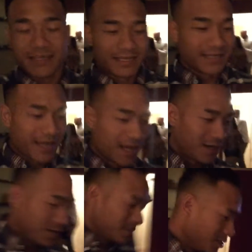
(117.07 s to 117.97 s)
and
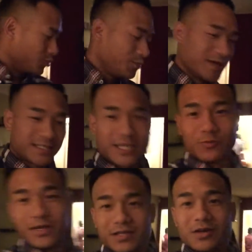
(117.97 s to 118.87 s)
now we about to get
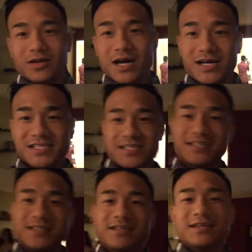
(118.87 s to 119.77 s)
ready to go to
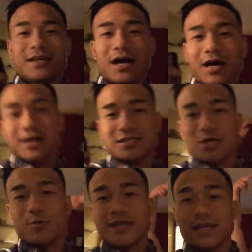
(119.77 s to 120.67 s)
Austin. Uh,
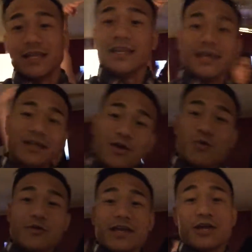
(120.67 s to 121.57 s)
so we getting lit,
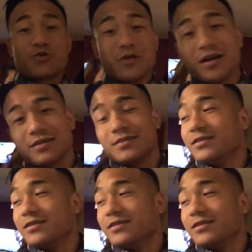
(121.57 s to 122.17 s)
we getting crunk,